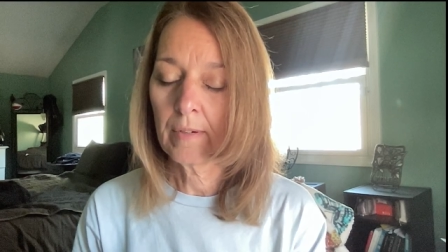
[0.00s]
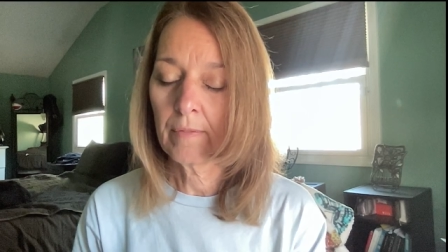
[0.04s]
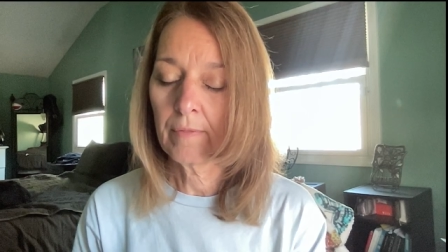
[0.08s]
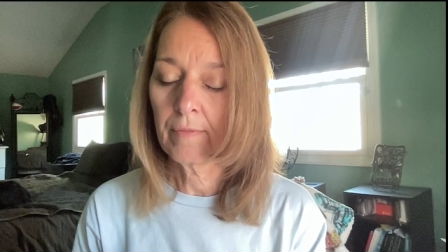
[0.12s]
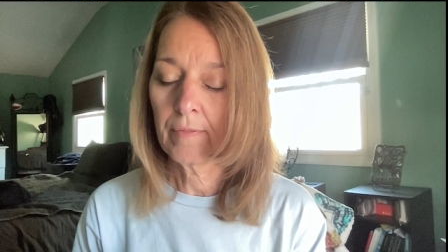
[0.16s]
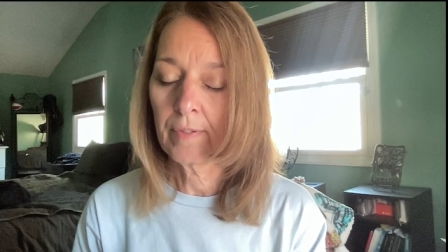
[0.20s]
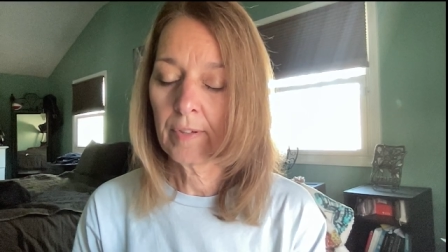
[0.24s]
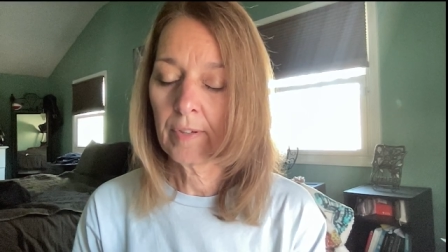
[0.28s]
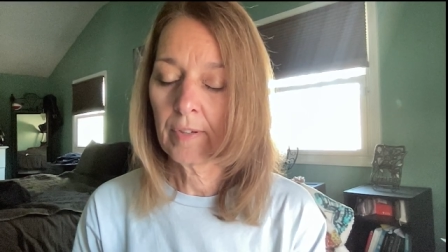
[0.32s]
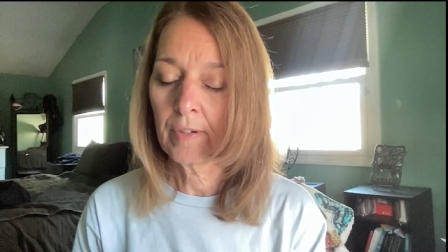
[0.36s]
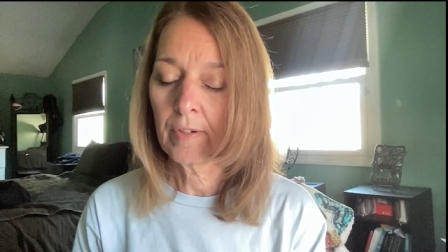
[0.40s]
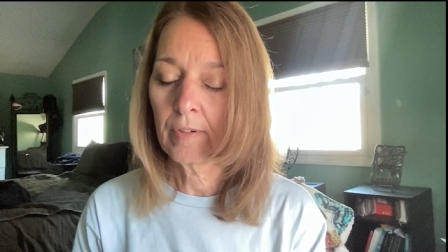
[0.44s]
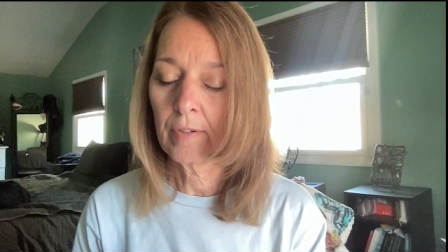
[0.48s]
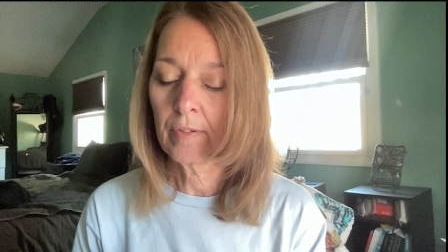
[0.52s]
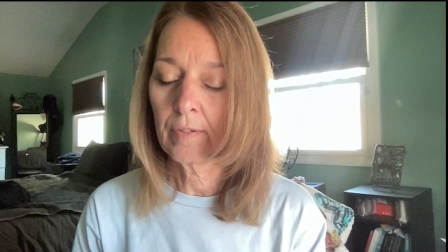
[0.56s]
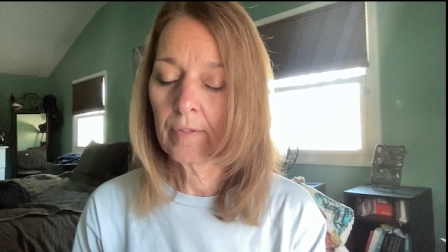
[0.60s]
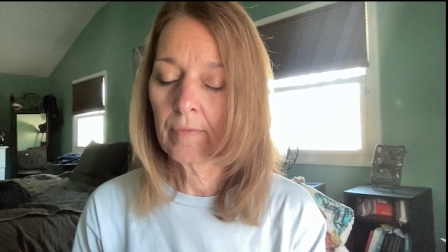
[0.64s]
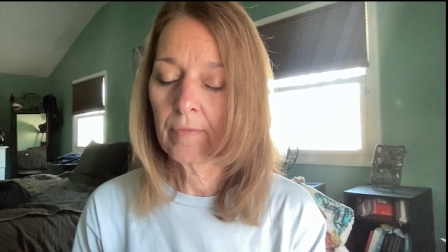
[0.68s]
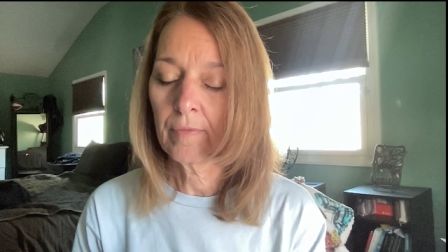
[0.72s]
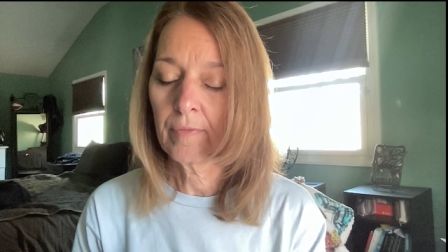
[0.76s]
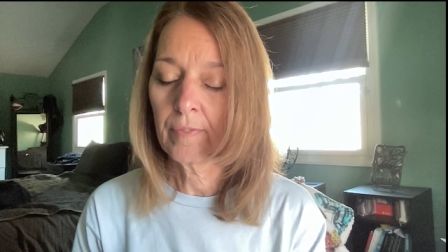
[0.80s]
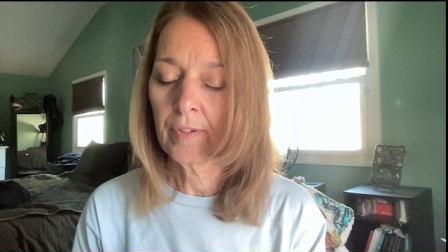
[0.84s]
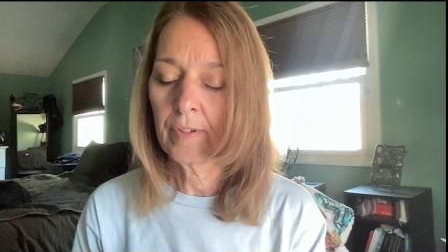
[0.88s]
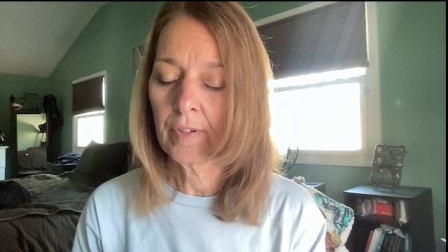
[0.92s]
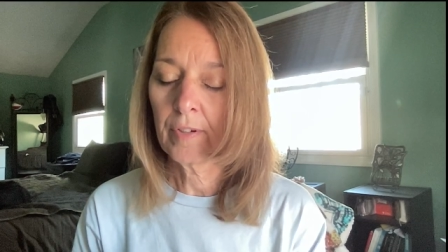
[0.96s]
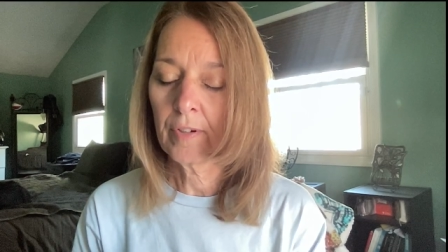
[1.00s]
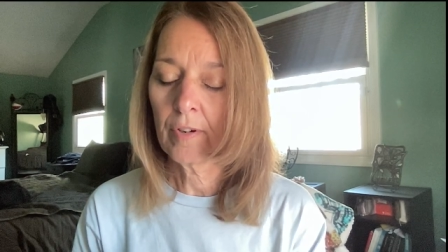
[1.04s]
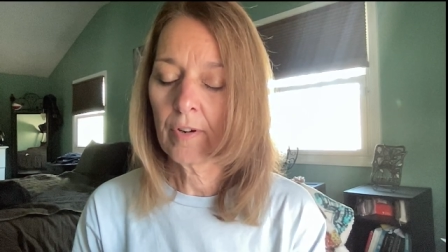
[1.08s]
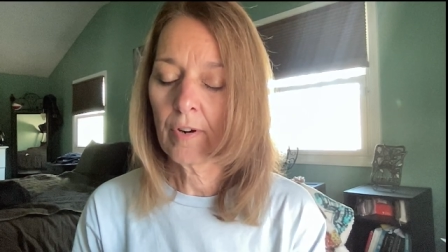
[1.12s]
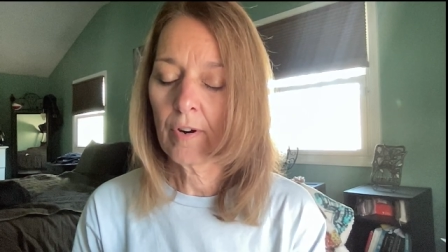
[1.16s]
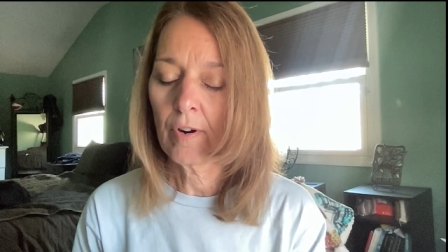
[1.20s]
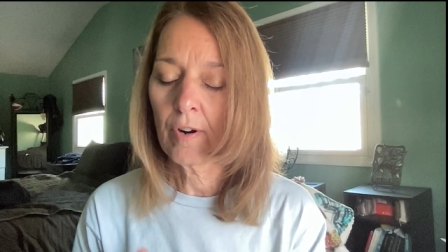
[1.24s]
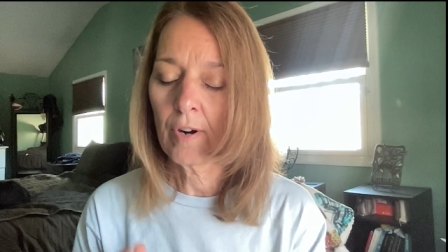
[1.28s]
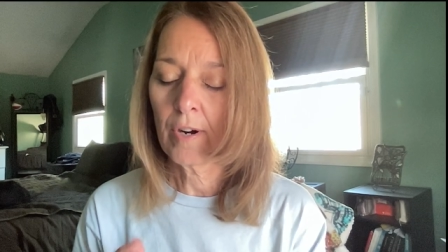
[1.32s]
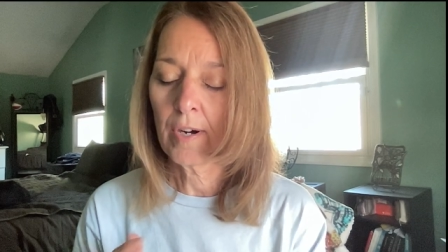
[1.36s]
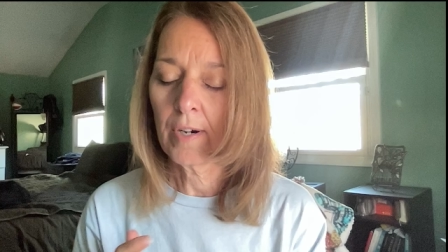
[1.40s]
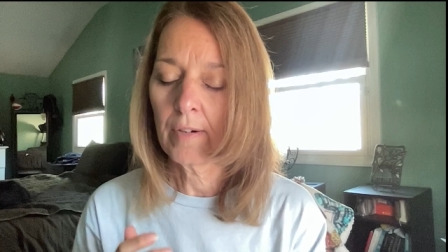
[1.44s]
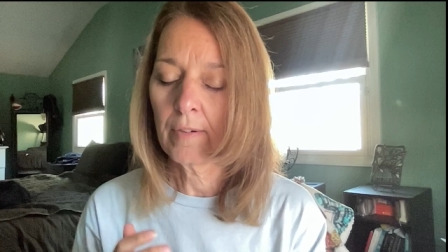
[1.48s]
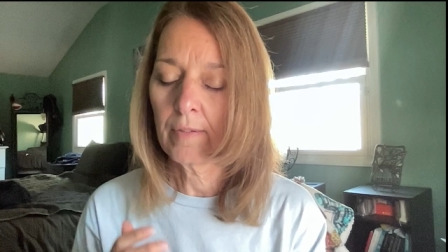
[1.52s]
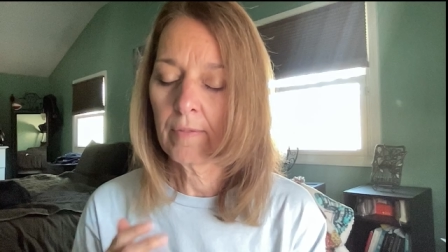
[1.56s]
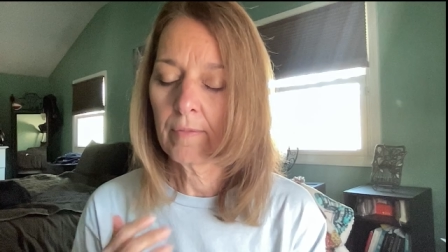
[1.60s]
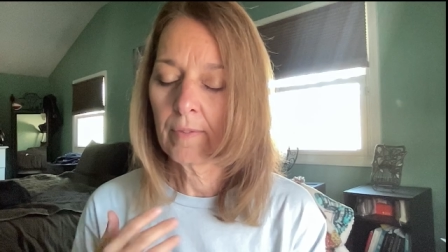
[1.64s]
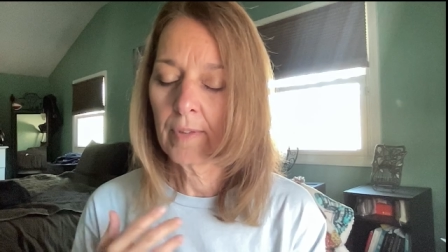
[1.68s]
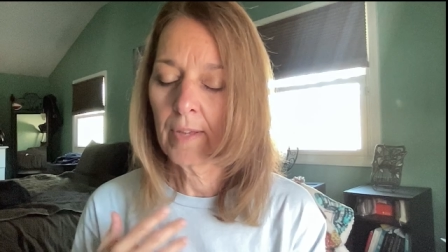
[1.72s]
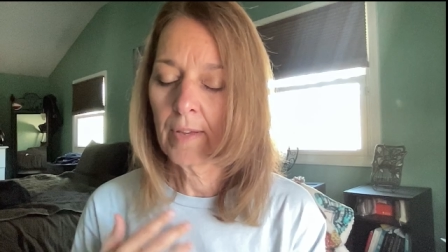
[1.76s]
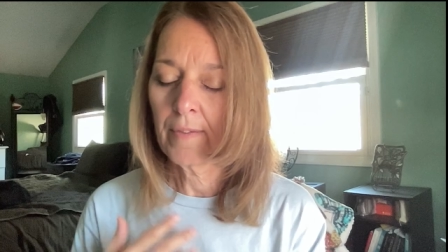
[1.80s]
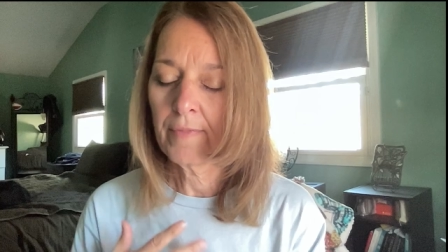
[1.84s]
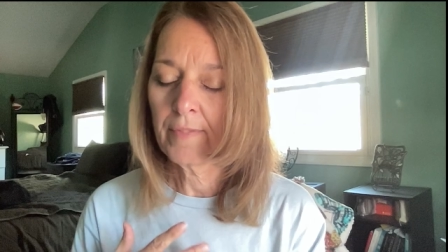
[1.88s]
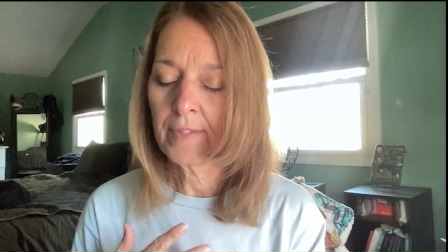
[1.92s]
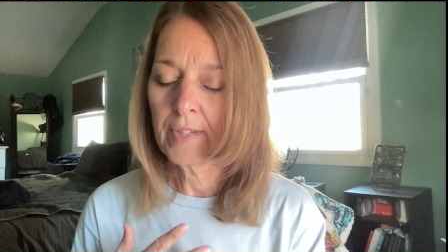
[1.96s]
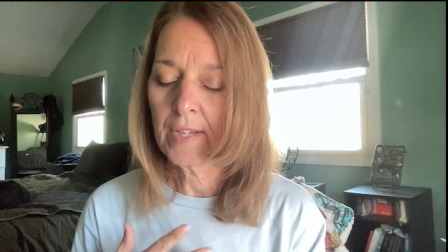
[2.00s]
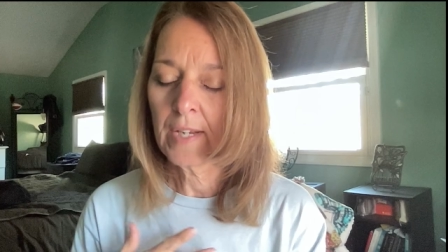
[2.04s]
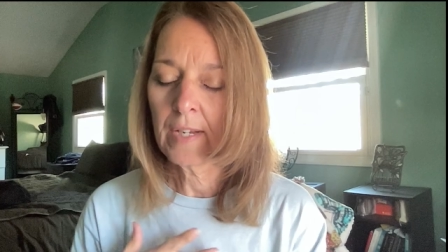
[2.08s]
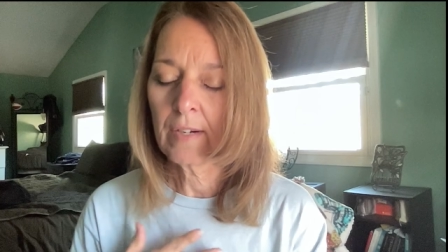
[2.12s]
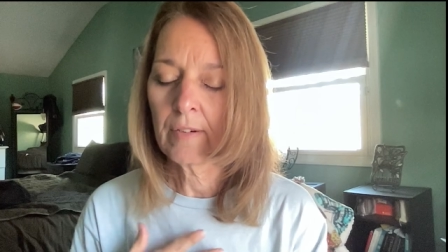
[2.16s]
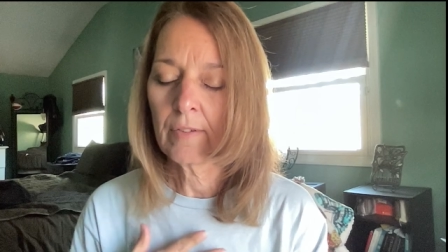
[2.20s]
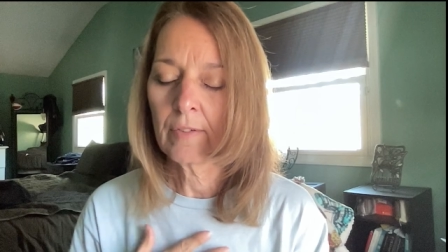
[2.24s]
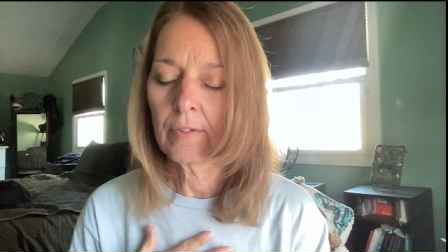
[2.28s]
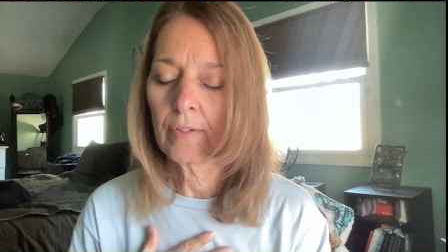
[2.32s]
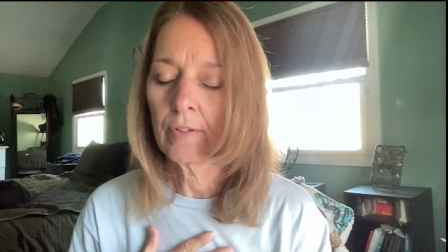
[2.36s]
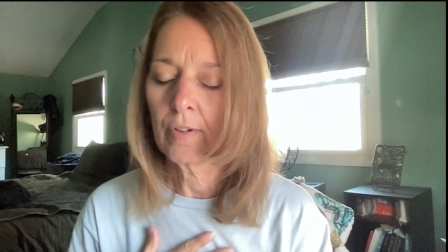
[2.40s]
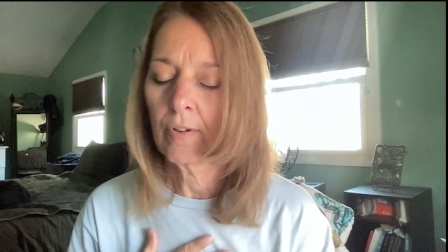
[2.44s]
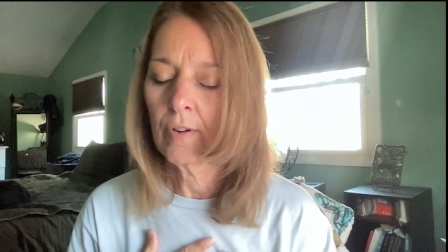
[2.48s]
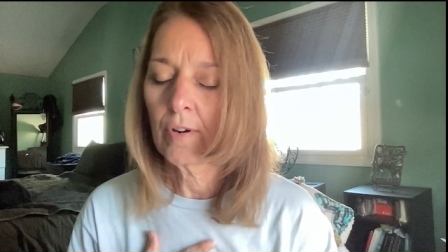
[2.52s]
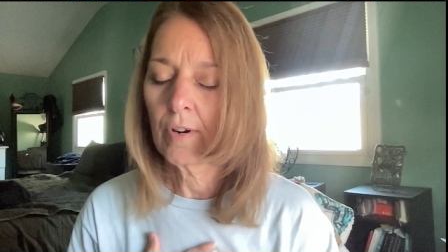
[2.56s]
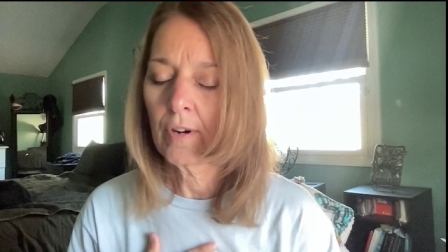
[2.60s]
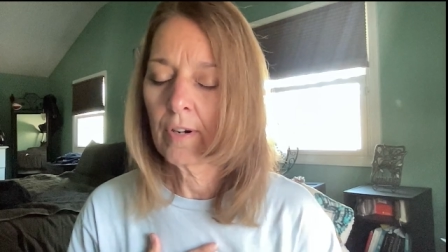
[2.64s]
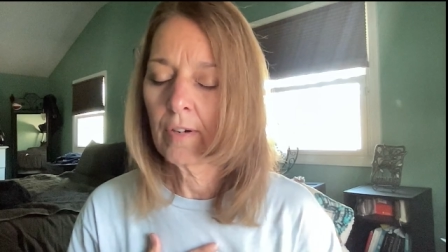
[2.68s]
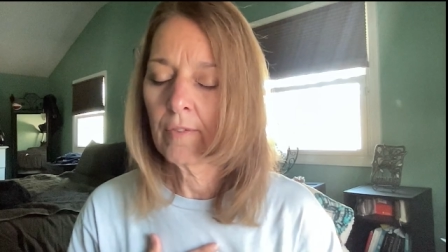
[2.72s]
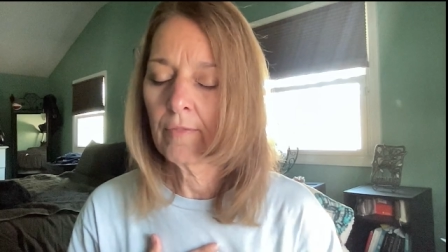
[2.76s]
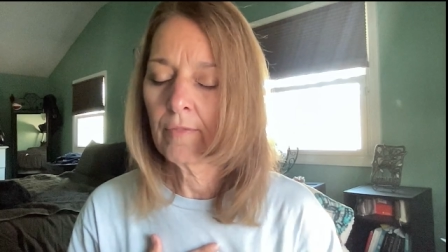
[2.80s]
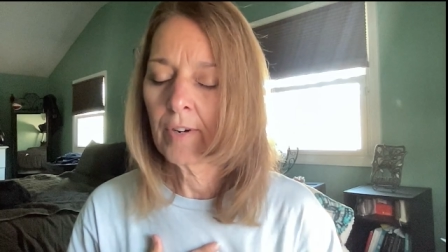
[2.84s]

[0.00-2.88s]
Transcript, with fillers: Feel it on feel your heart, left hand on your heart,